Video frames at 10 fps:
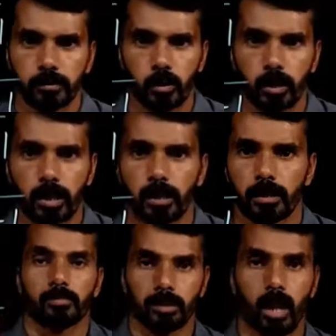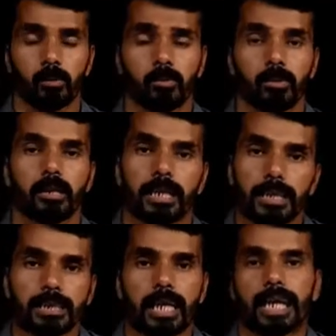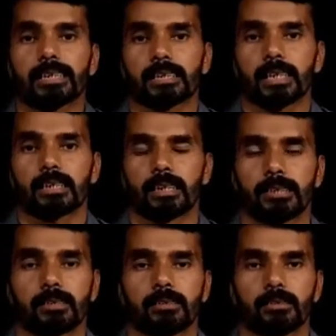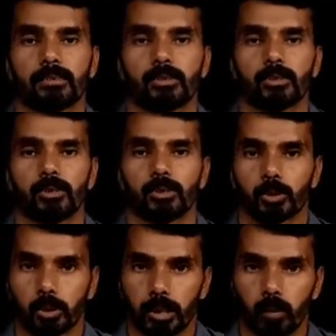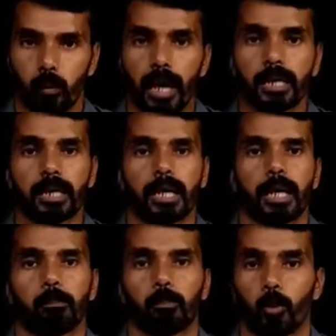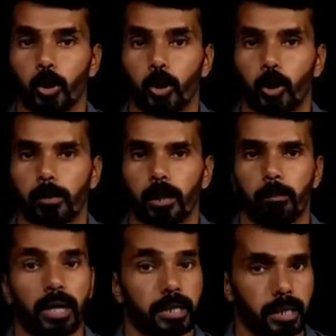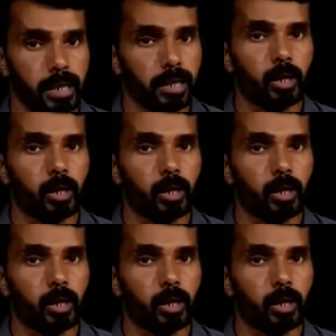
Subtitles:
Okay, now let us extend this to divide a polynomial by a